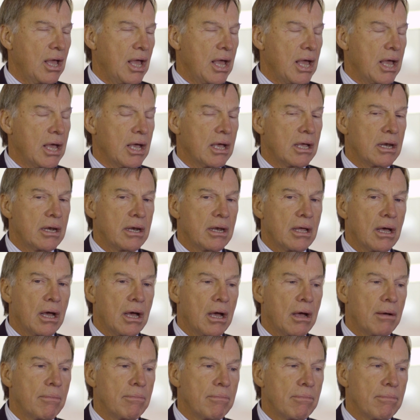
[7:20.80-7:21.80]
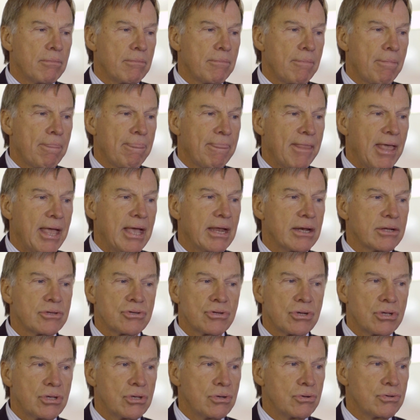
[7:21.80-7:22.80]
and
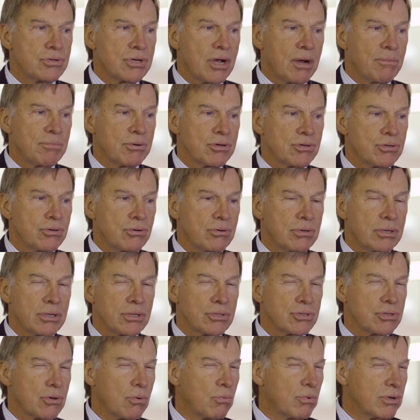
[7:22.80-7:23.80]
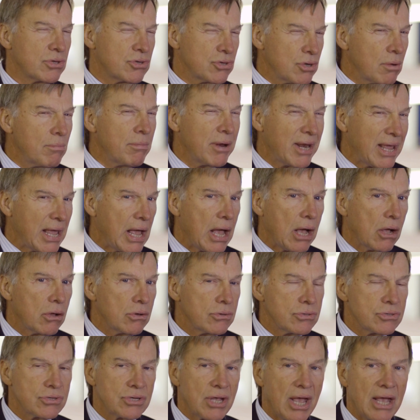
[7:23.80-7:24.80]
it's a huge opportunity. So when somebody
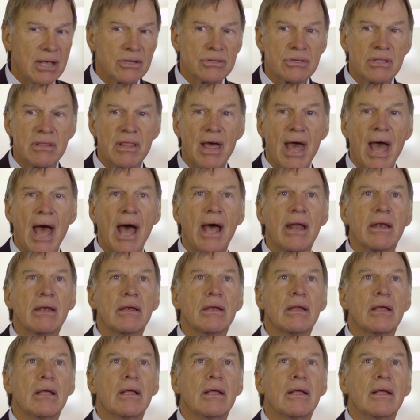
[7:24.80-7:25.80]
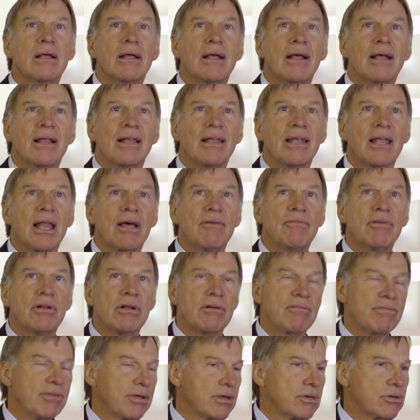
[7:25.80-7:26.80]
else has that
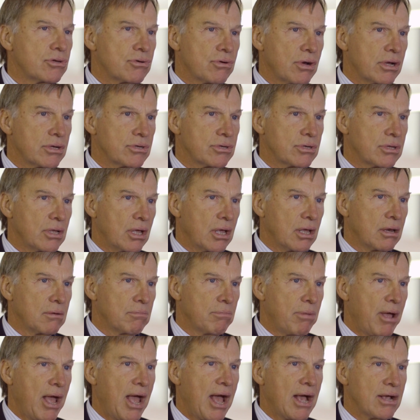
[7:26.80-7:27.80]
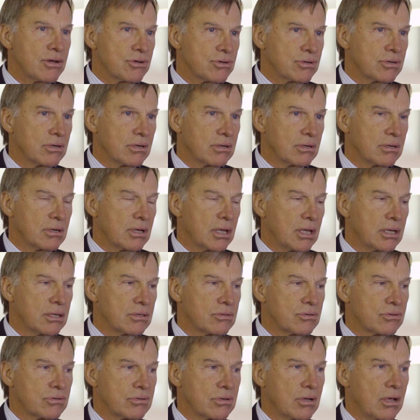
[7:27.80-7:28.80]
level of interest and passion,
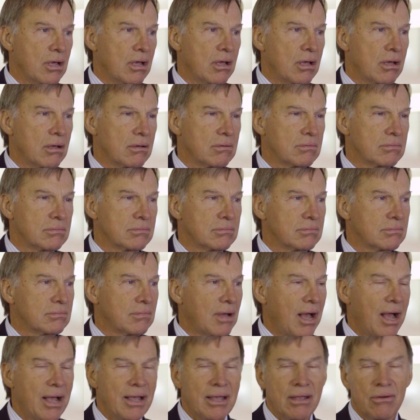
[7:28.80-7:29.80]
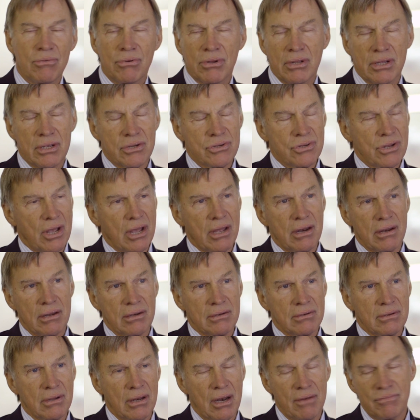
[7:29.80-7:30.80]
I get really excited.
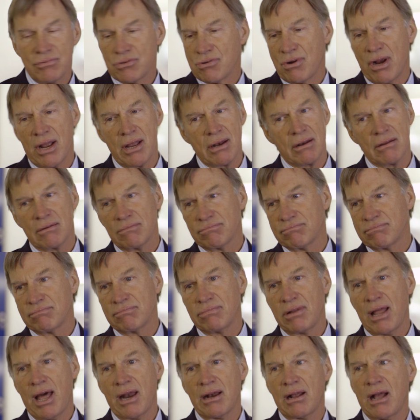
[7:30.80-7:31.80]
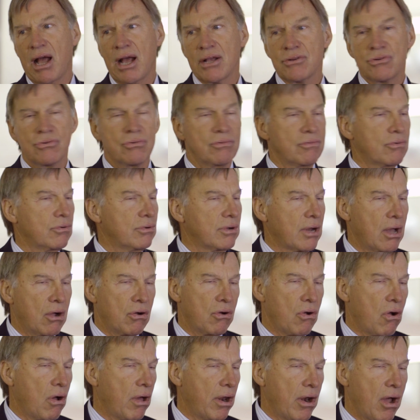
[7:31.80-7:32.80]
And I've trained a lot of guys who've now
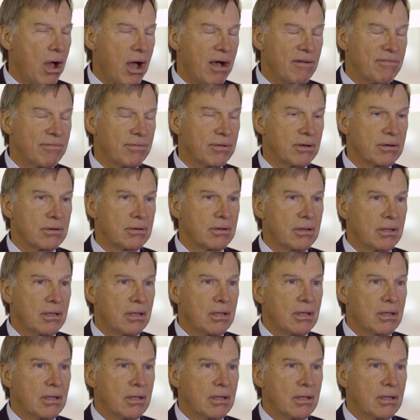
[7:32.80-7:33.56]
gone off and